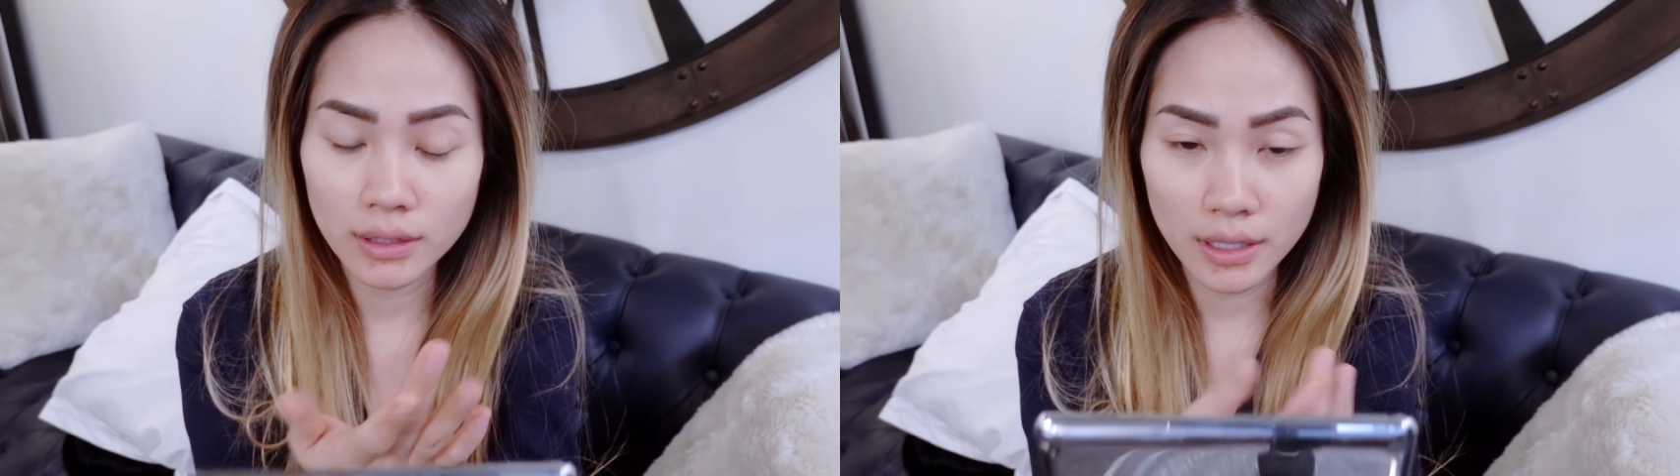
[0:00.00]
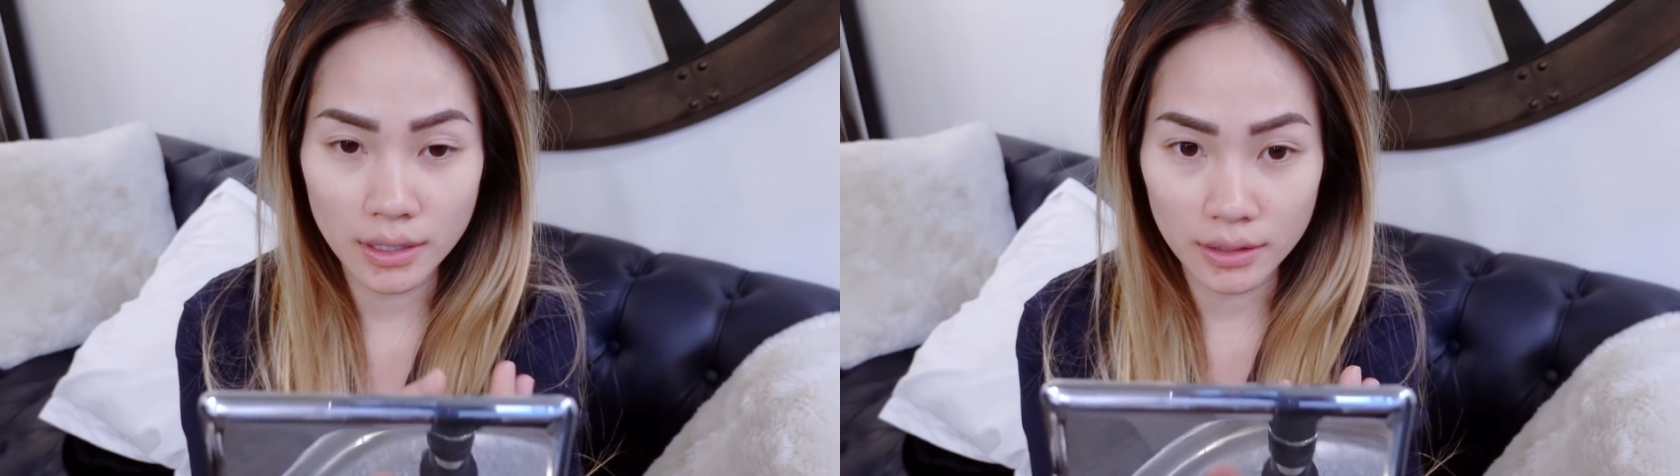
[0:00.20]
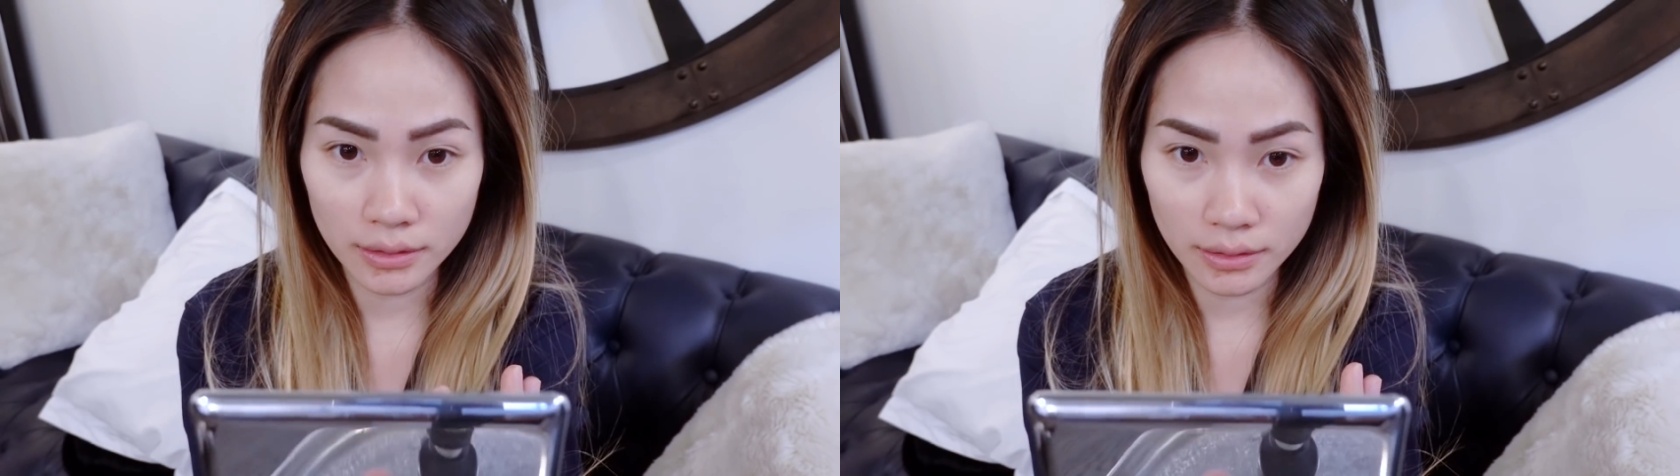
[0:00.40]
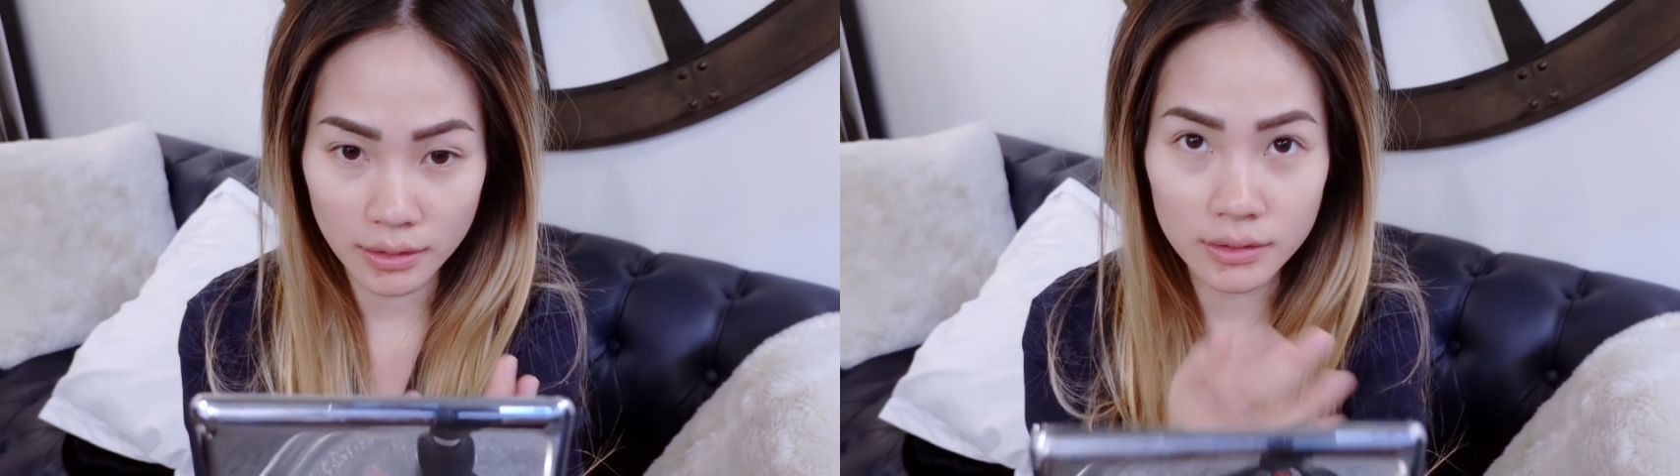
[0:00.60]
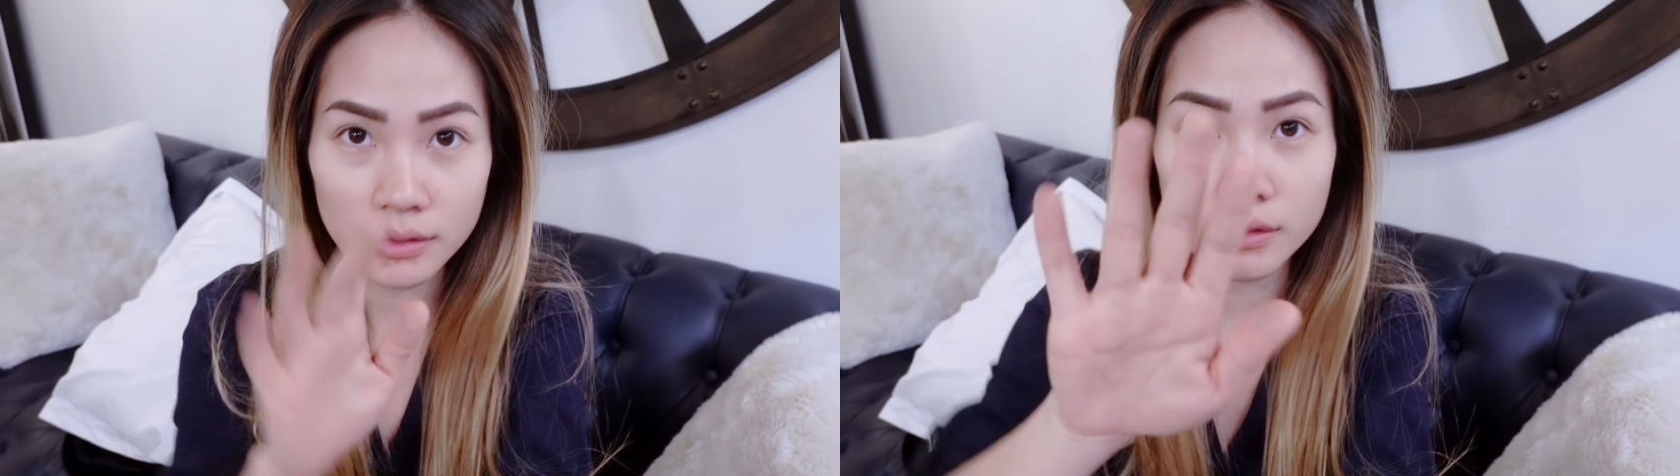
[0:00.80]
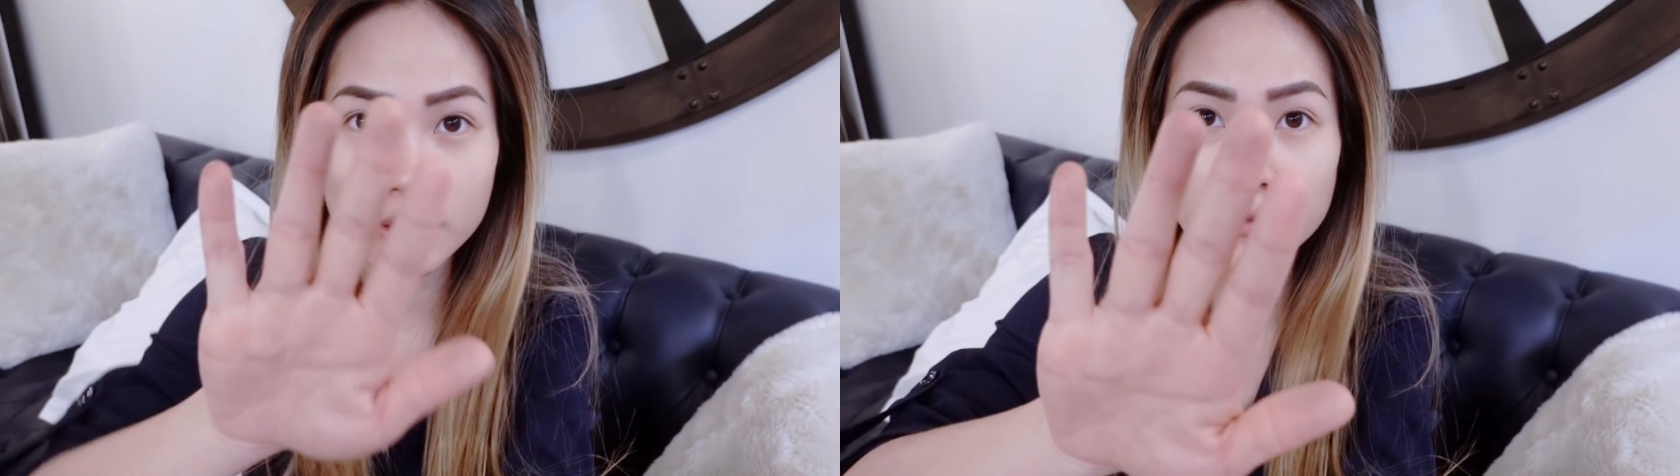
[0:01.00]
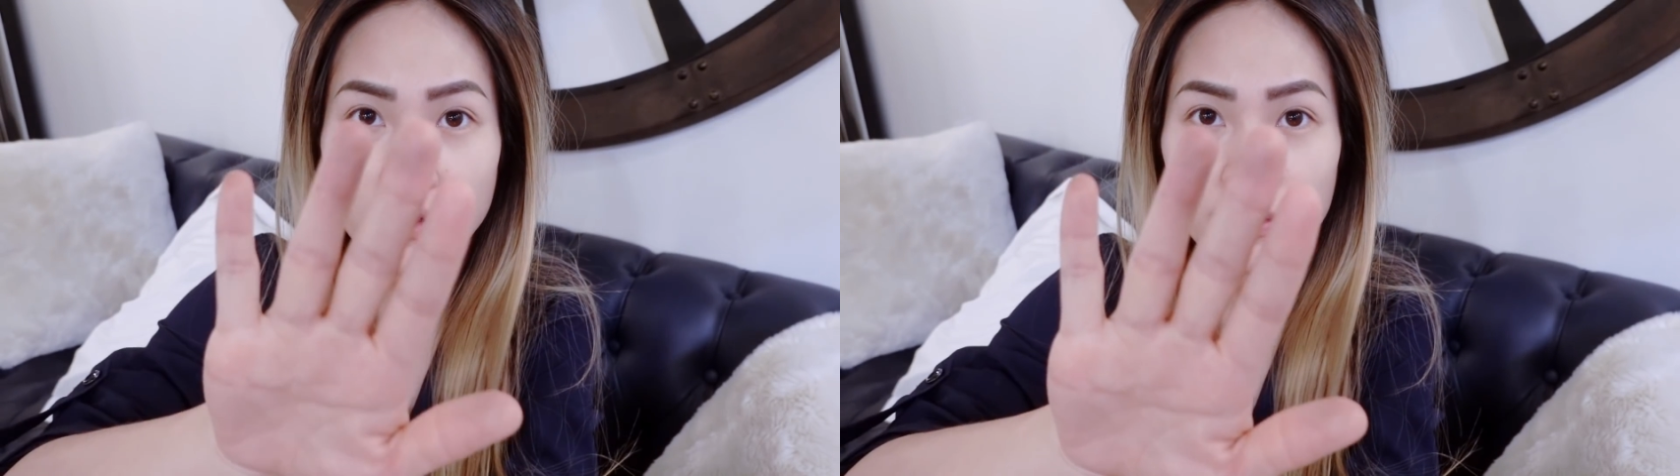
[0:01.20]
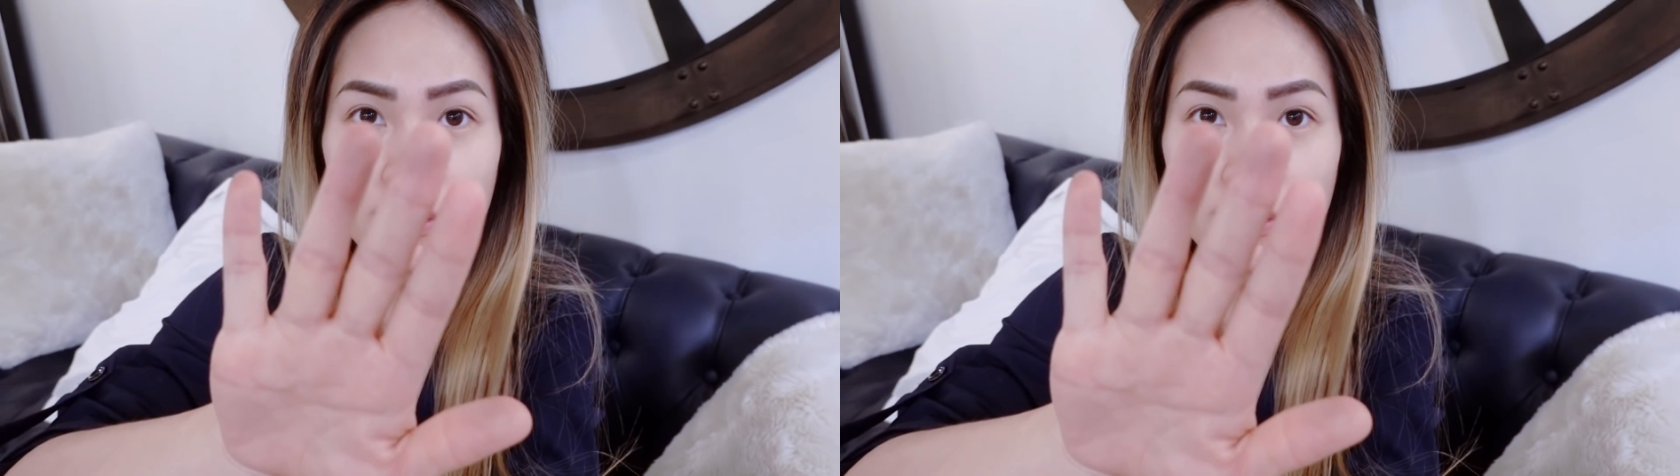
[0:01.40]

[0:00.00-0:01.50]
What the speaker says: and it's just very